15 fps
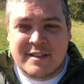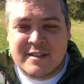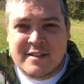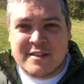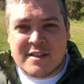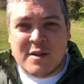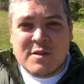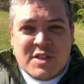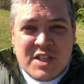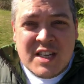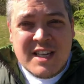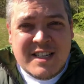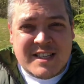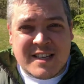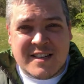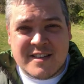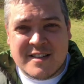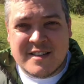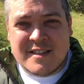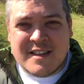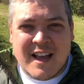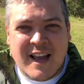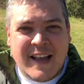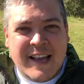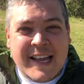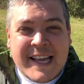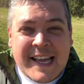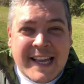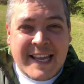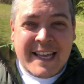So Jesus
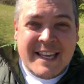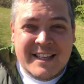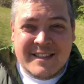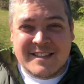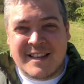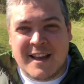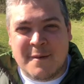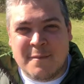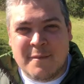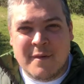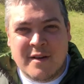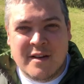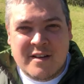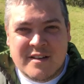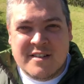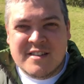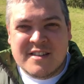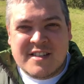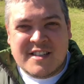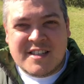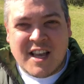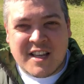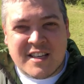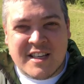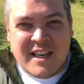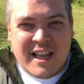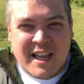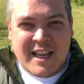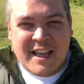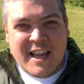healed him.
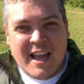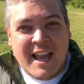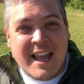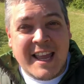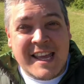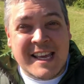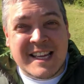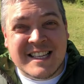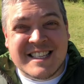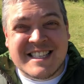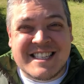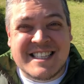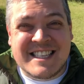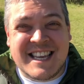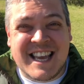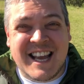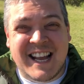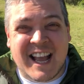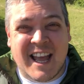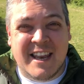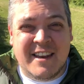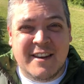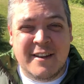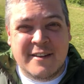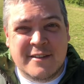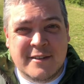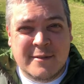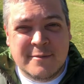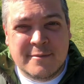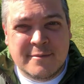Suddenly, he could see again.
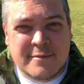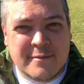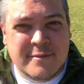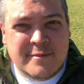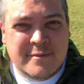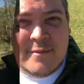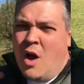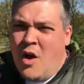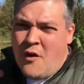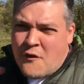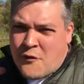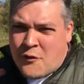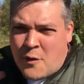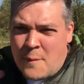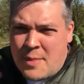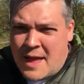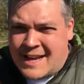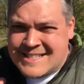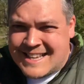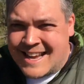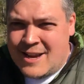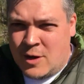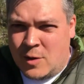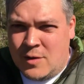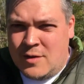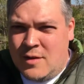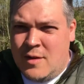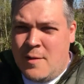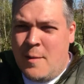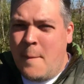From that day on,
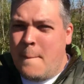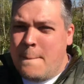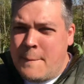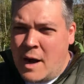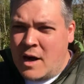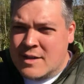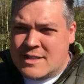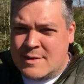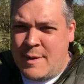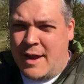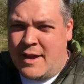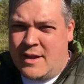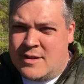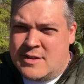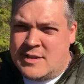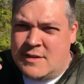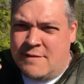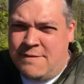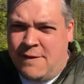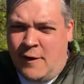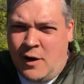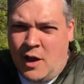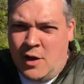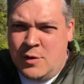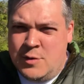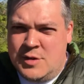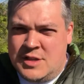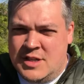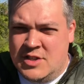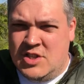Bartimaeus
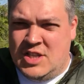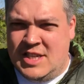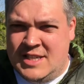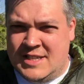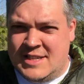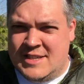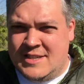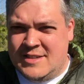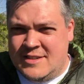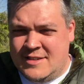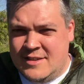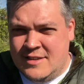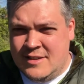followed Jesus.